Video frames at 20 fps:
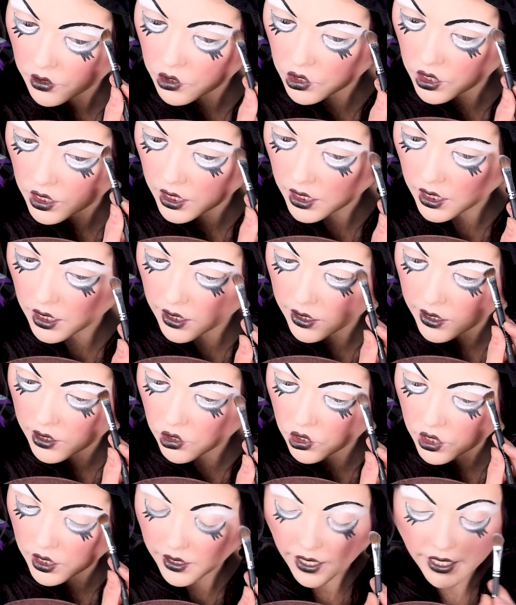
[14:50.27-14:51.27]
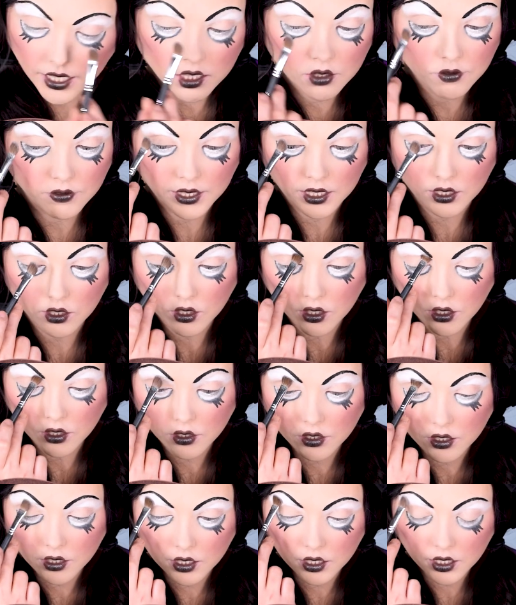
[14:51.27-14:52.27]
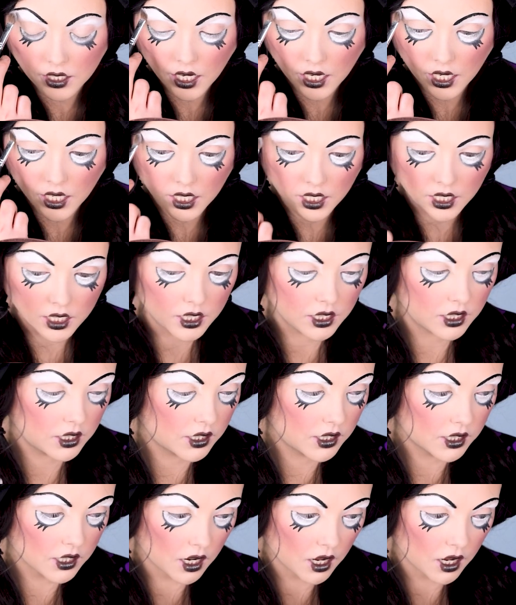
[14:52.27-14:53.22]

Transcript: she she likes visitors and.